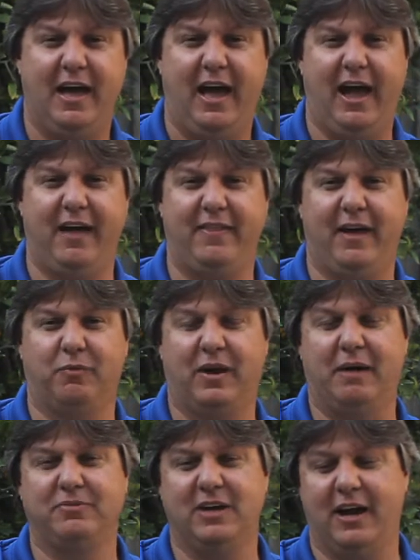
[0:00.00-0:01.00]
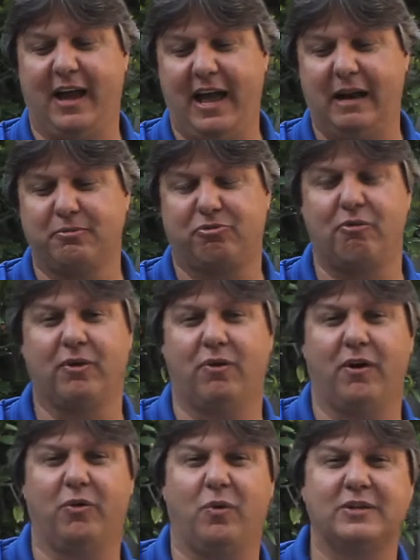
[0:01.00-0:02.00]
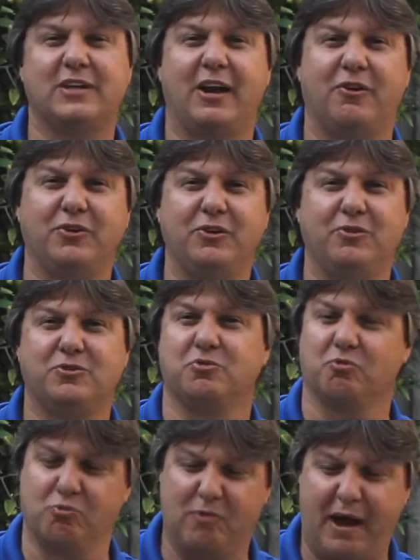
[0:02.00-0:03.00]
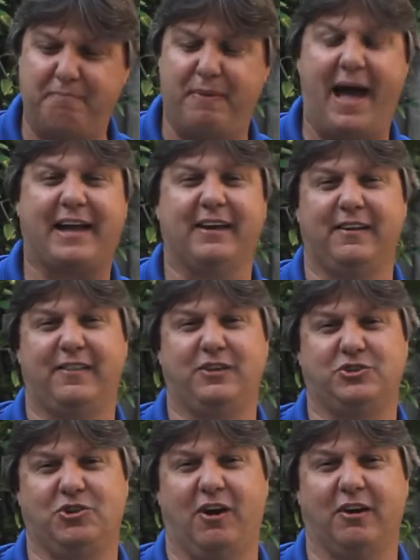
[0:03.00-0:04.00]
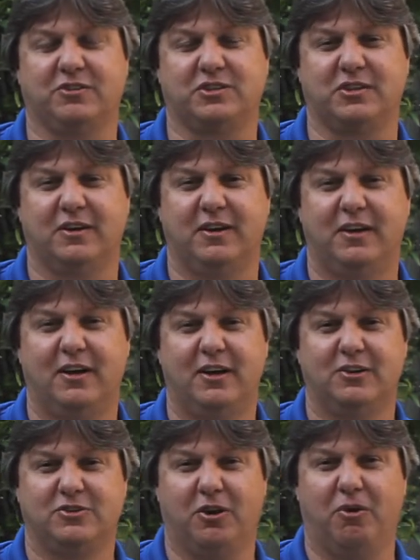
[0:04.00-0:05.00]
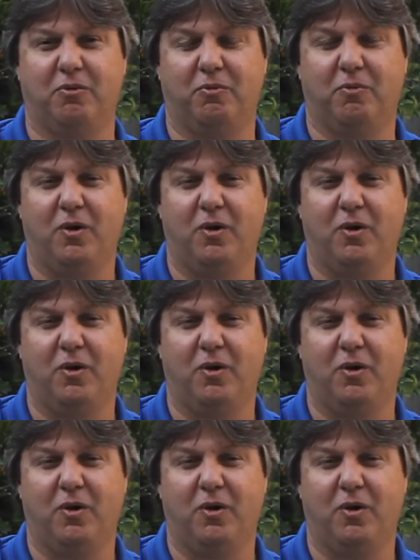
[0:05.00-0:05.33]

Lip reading: And then when I'm done, I end up throwing all the ones I don't use right back into these jars. So